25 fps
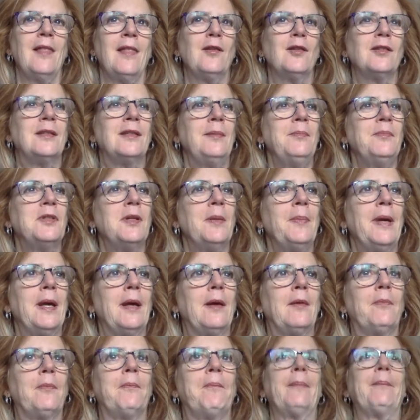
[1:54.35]
There seems to
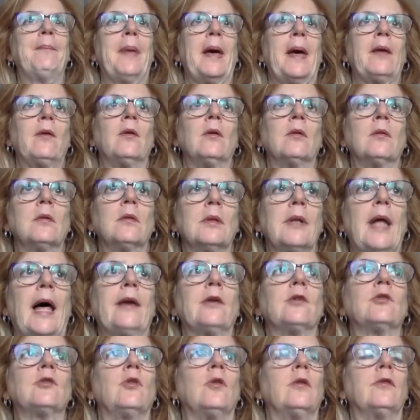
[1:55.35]
be better
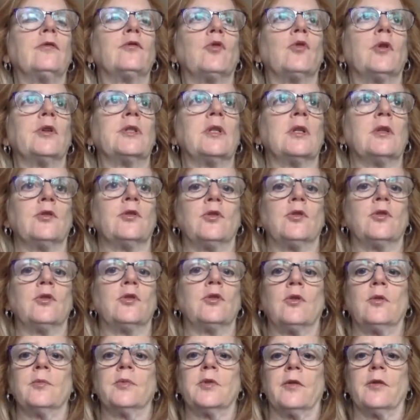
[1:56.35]
latitude of choices in
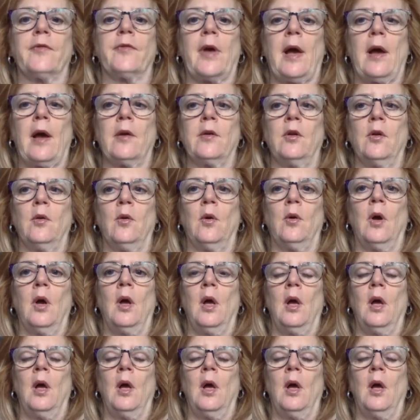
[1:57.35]
terms of how you